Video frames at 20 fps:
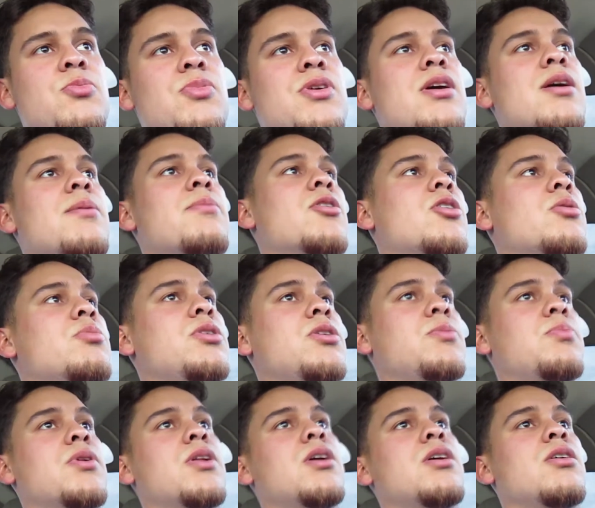to be an
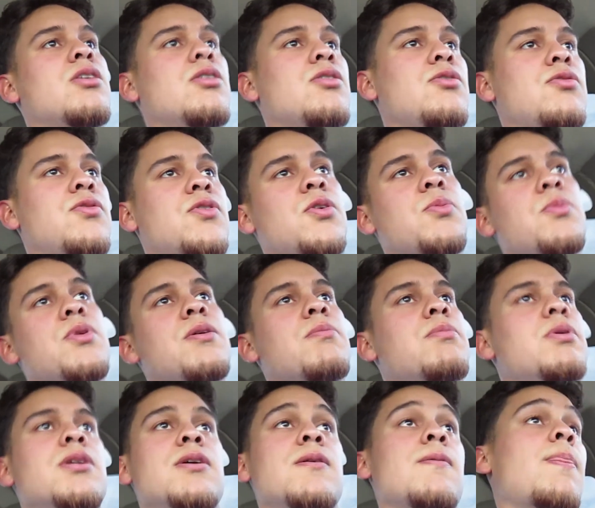MLB player. You feel me?
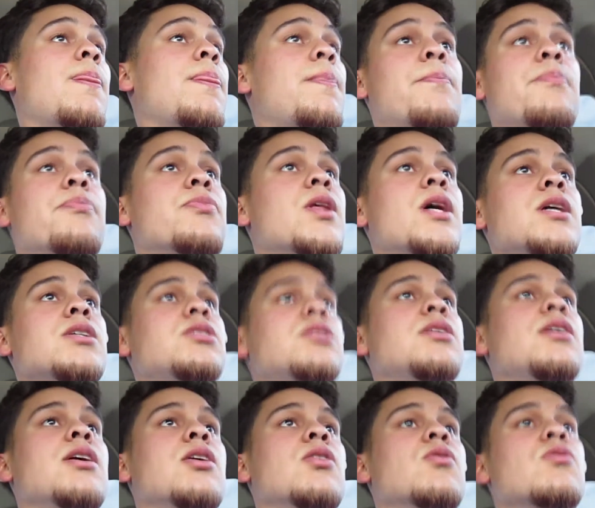But that
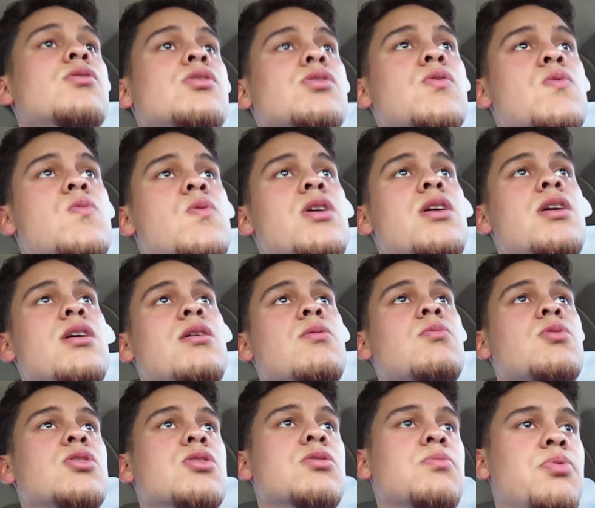shit ain't going the way it
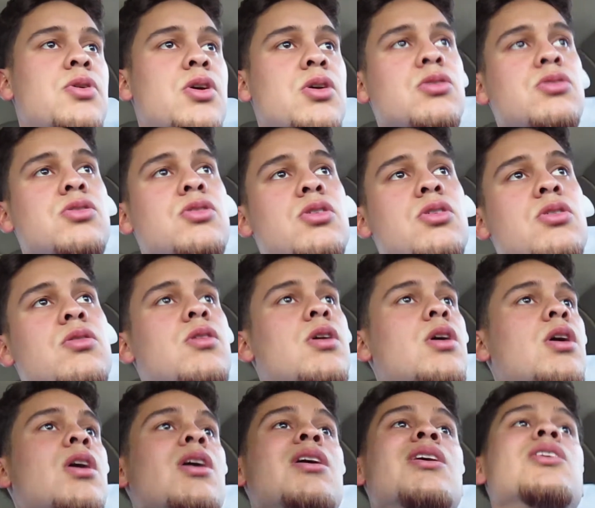was supposed to.
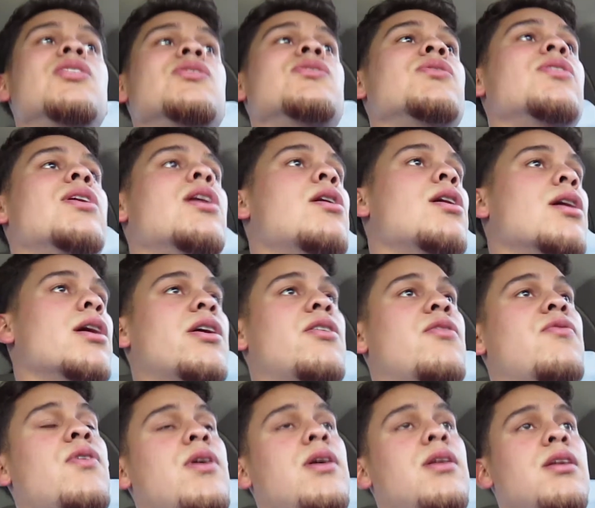So now I
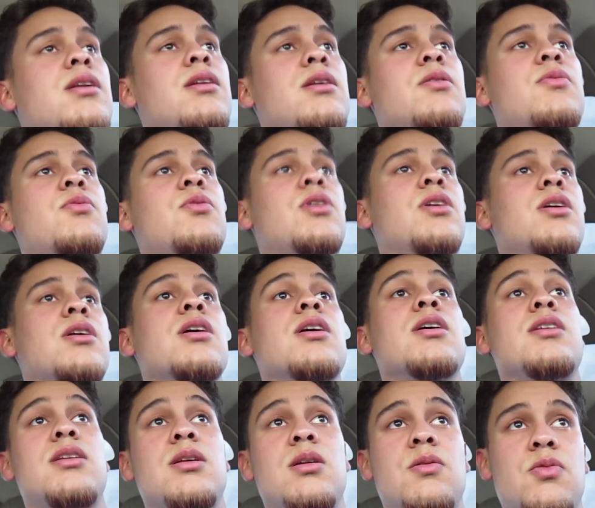gotta find a different,
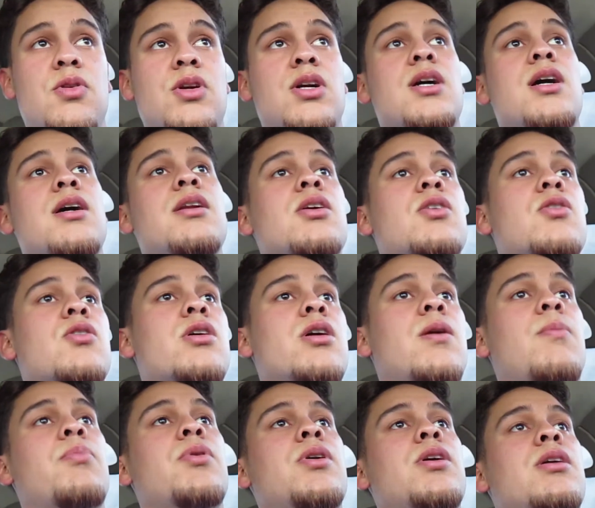a different kind of
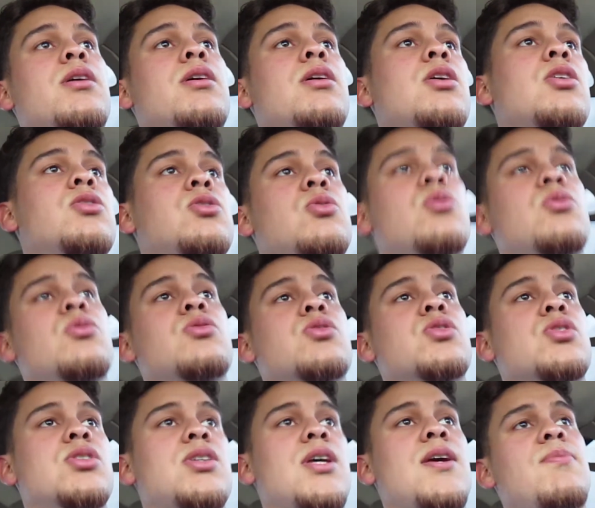grind, but use
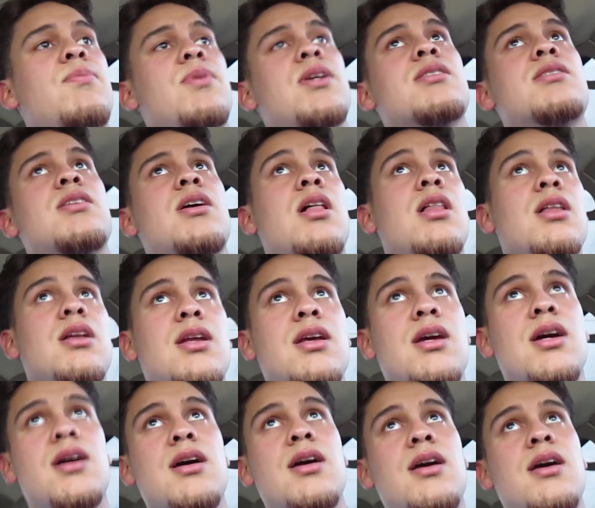the same mentality
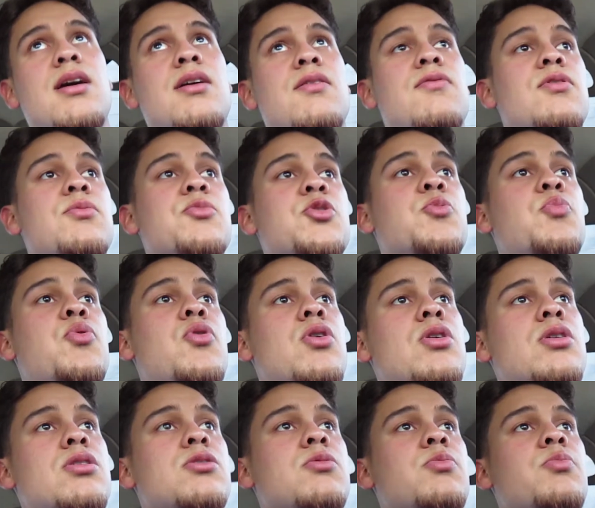I had from
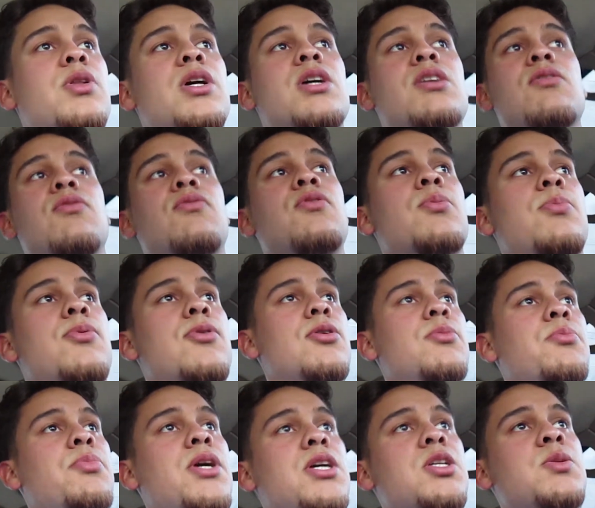sports, playing football
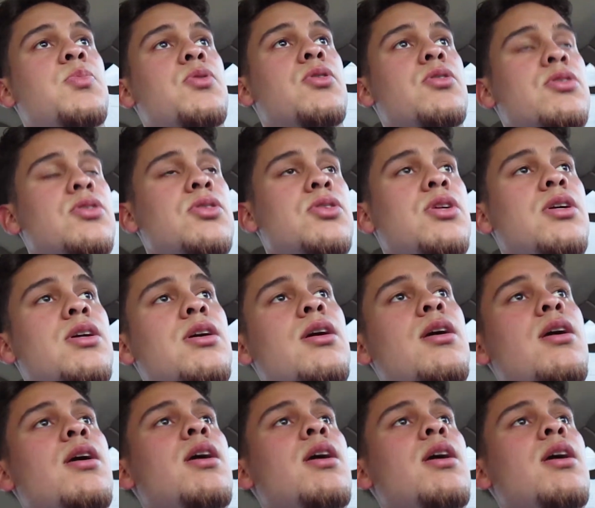and baseball and shit,